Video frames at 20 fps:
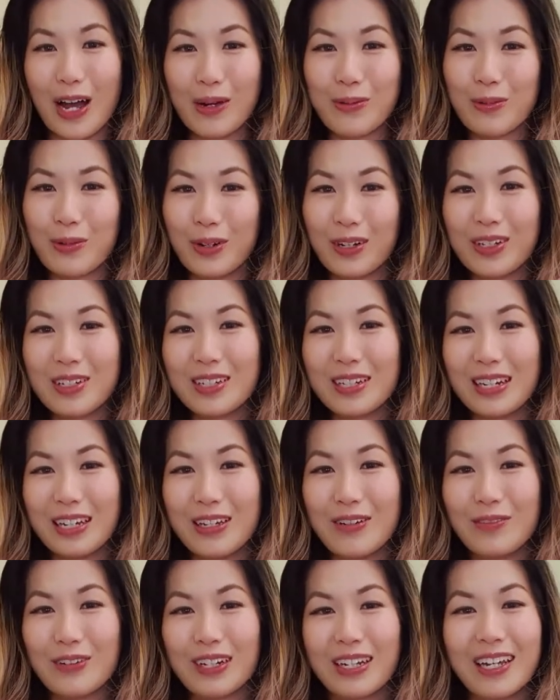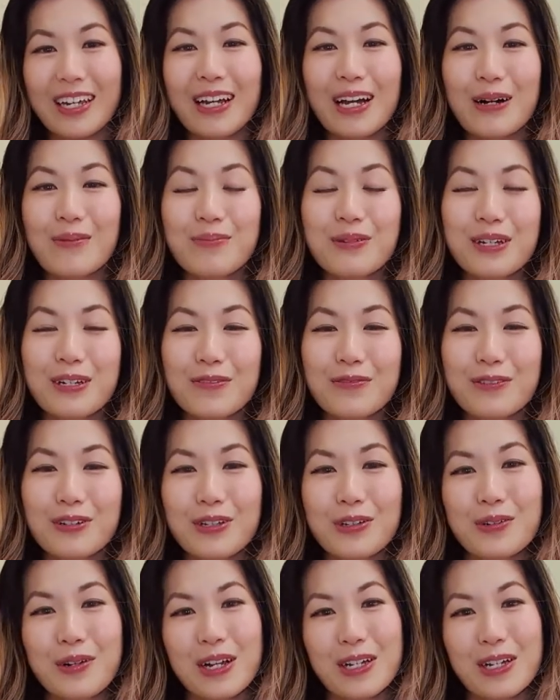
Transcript: I'm going to leave a link up here for you,